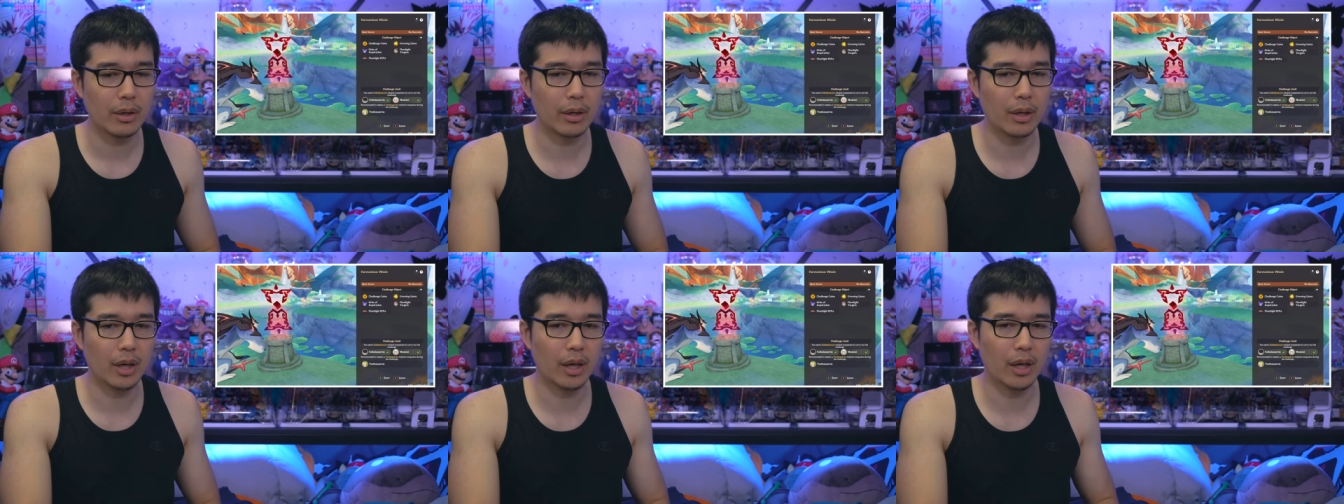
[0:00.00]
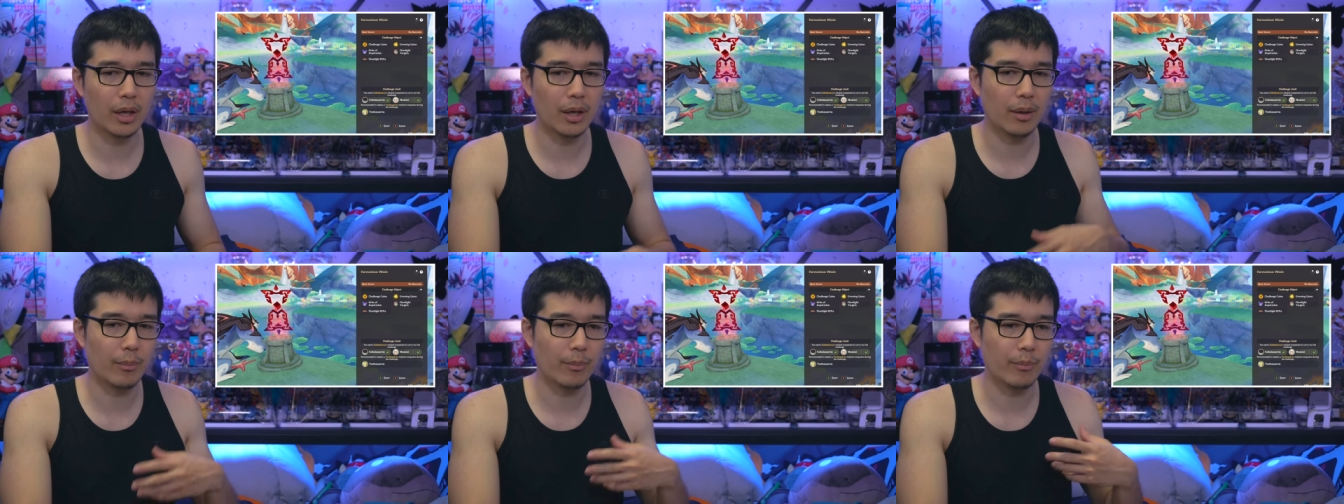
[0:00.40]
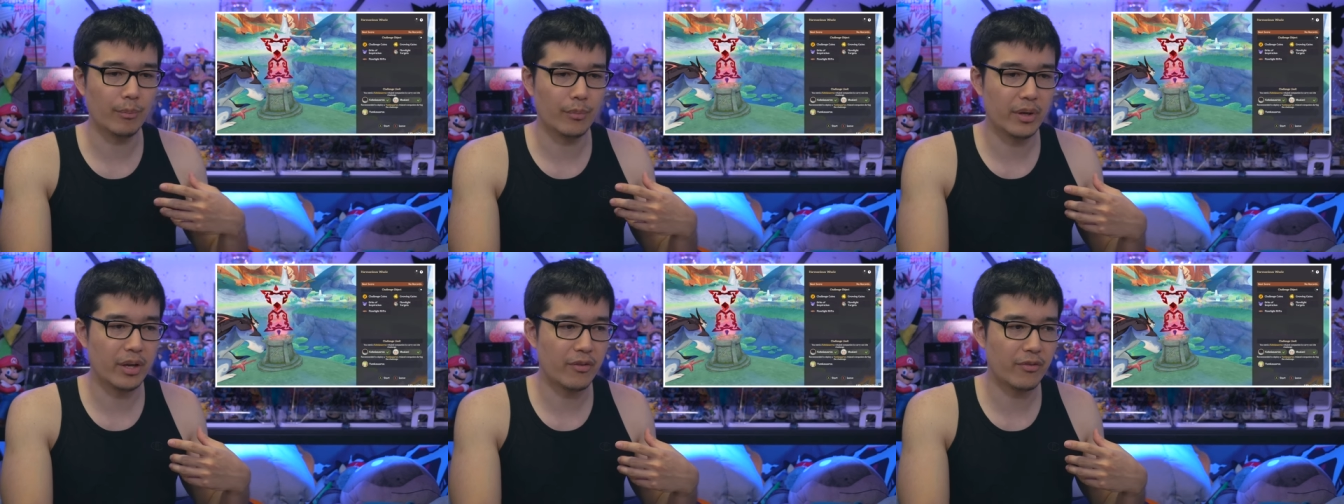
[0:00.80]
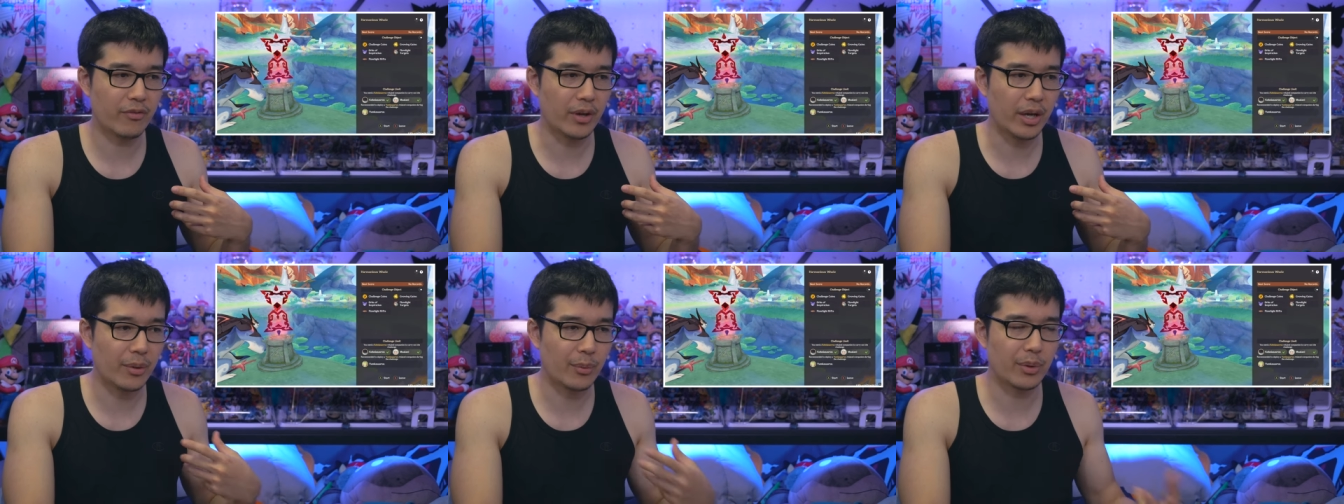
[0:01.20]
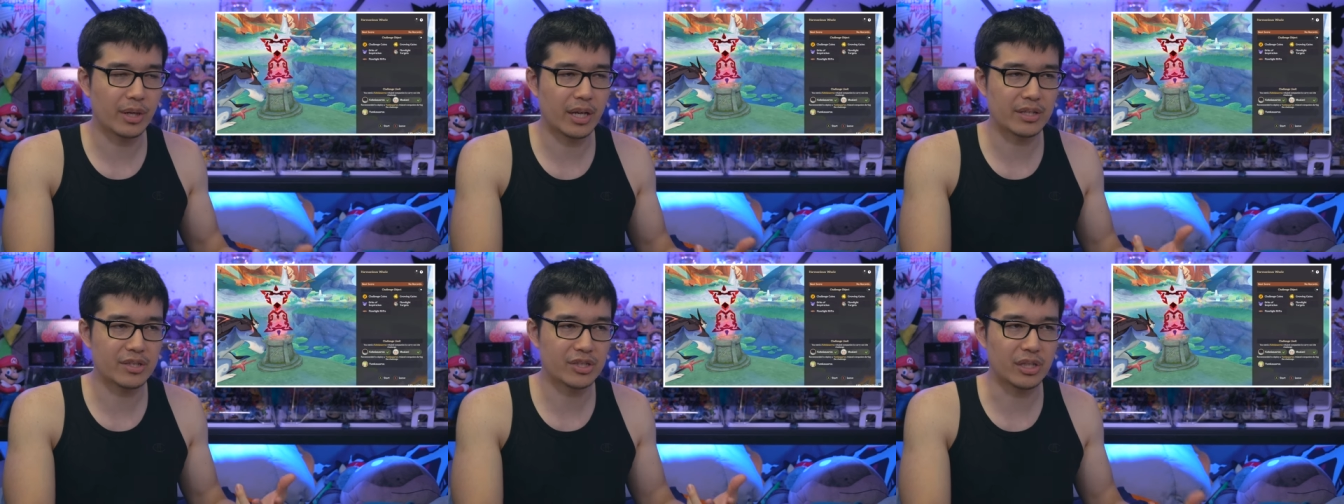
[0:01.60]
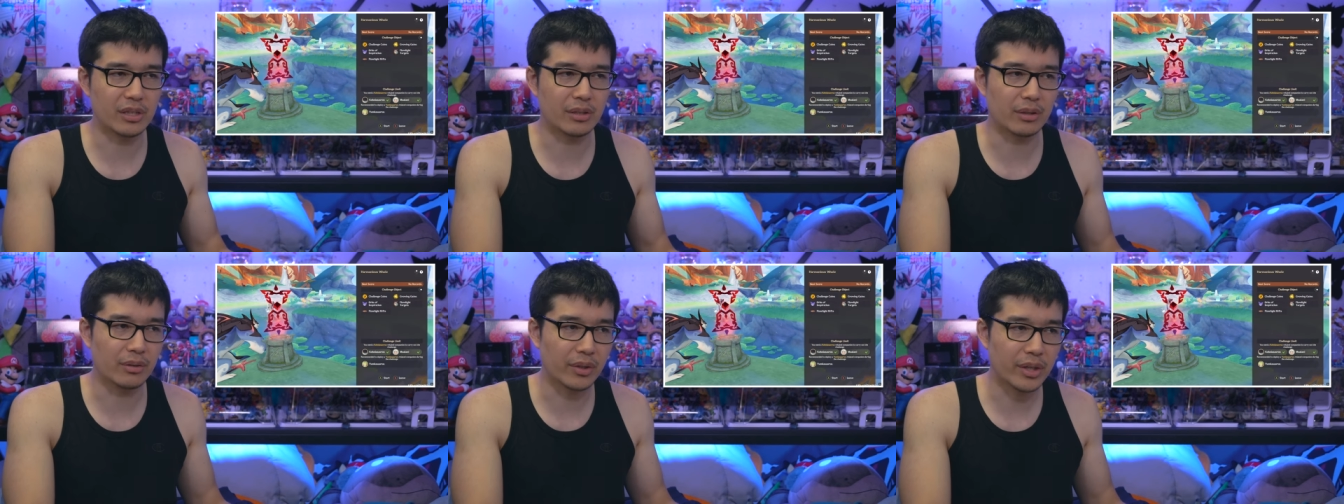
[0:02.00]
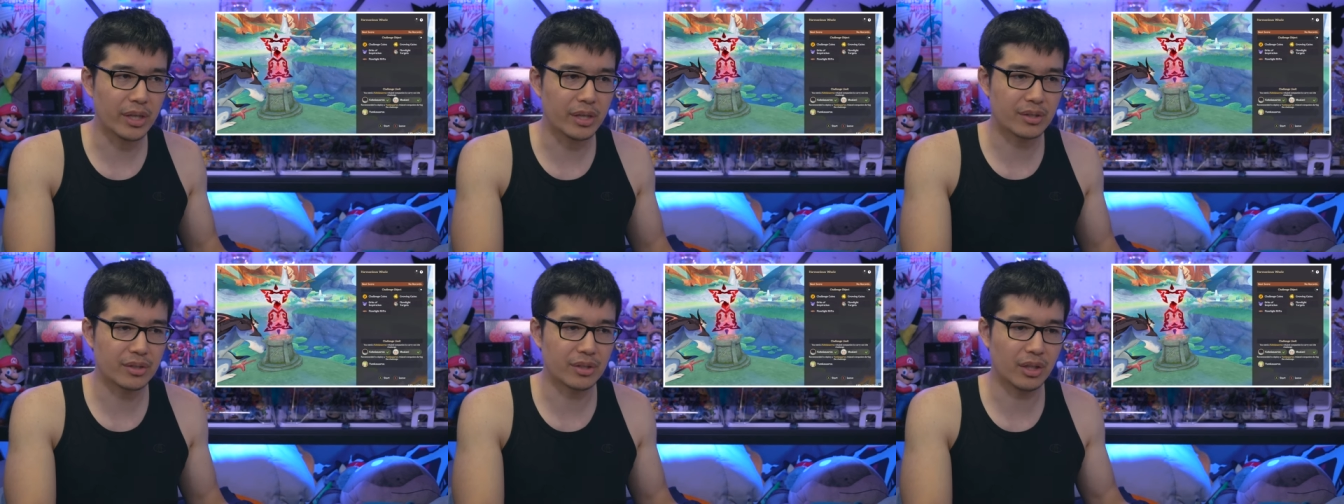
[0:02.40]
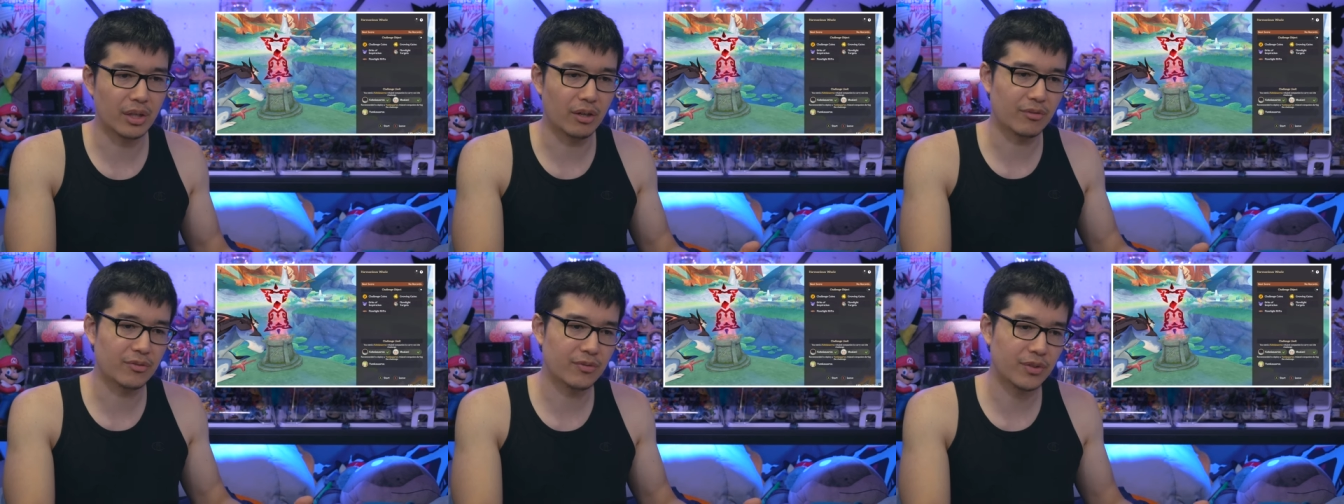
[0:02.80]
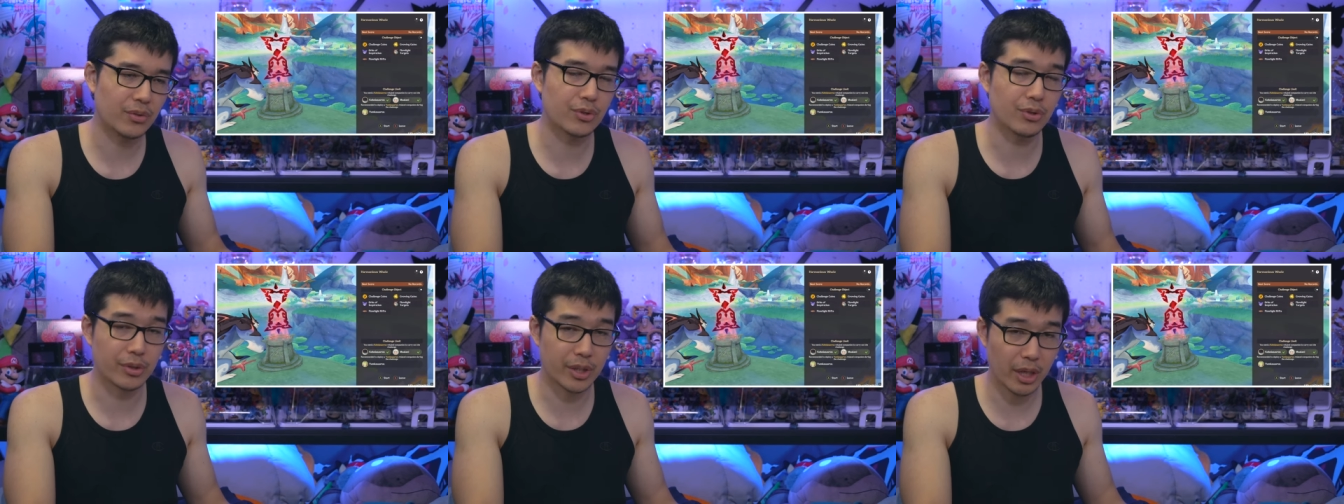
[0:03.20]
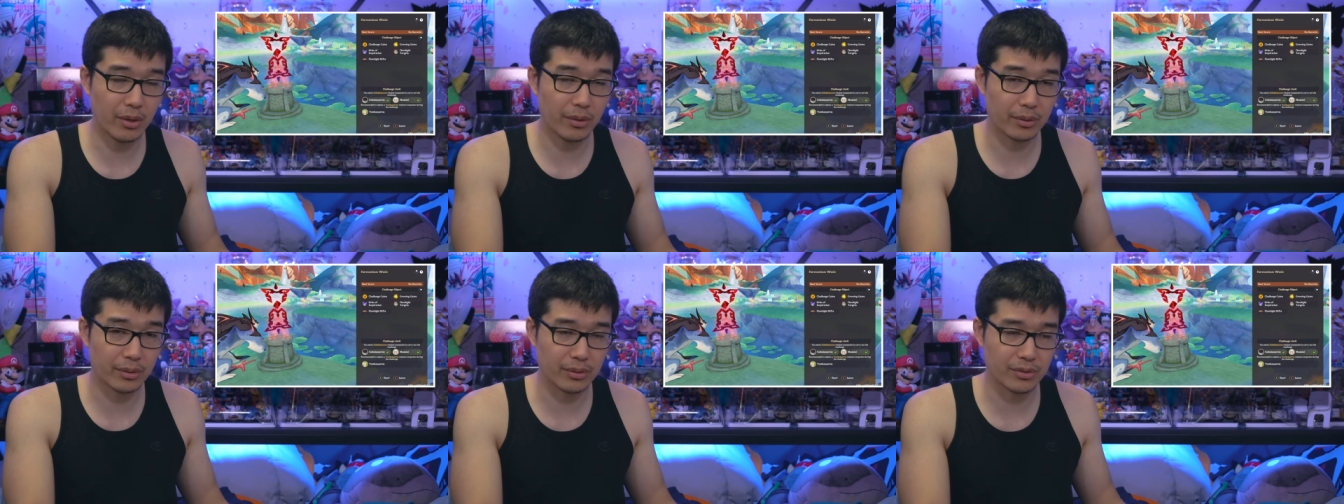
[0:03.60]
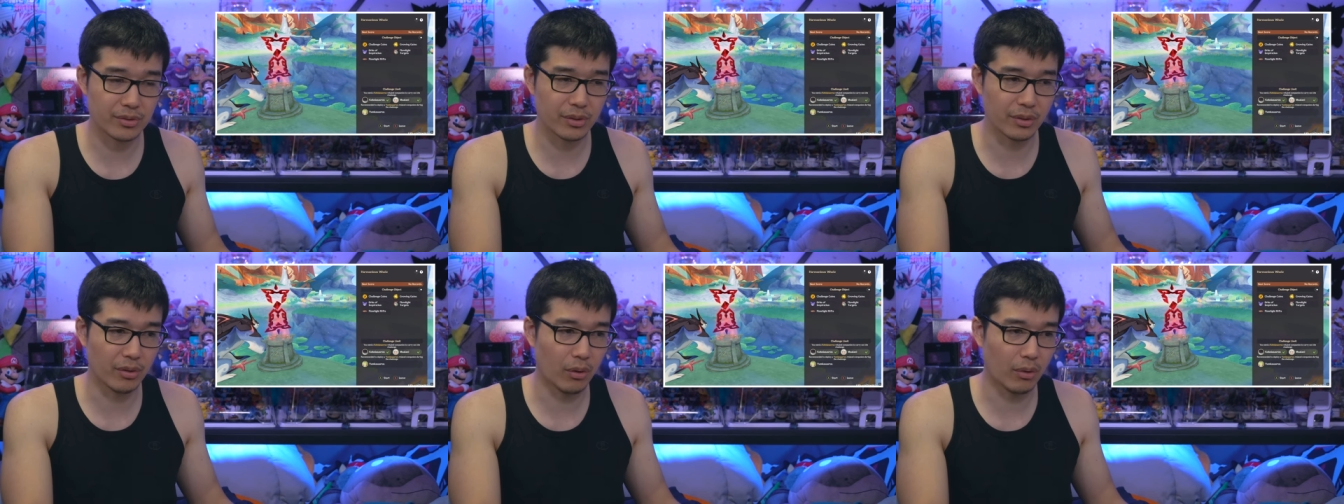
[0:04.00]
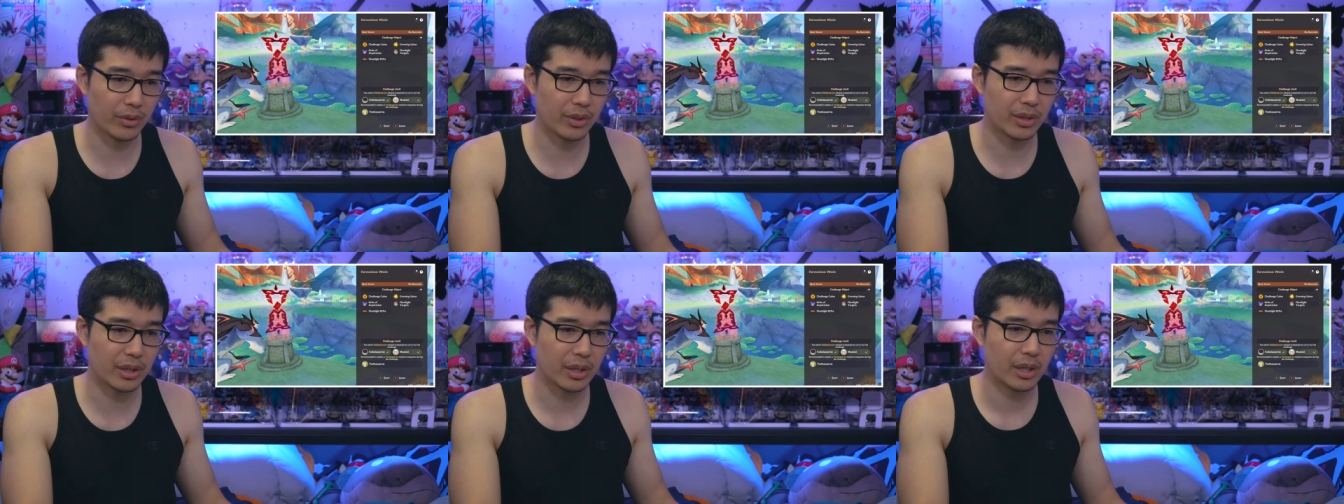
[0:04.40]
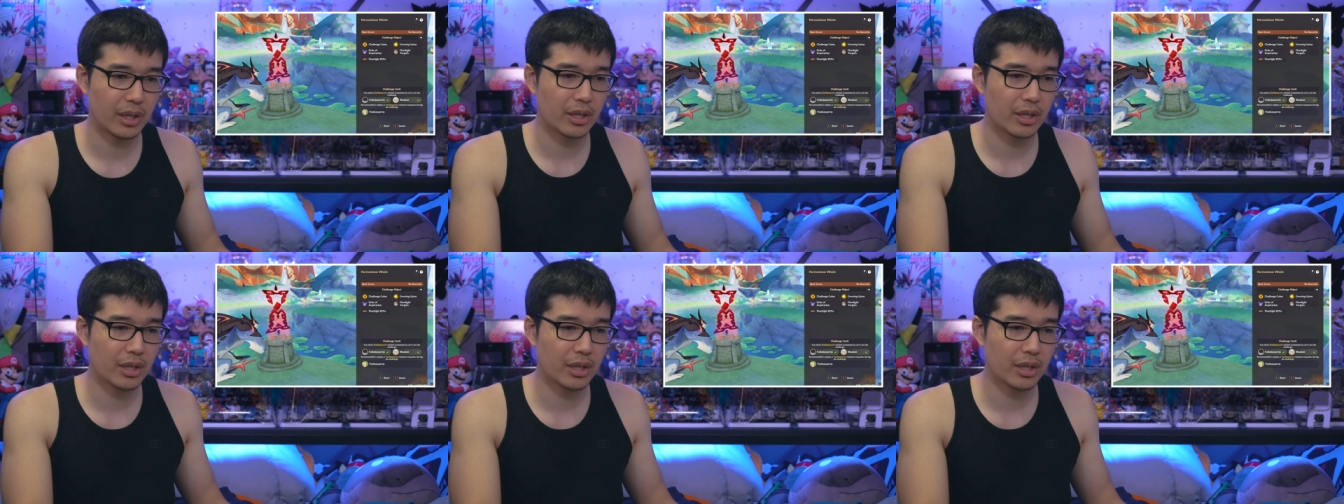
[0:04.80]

um, if anyone has seen the leaks of future characters they're already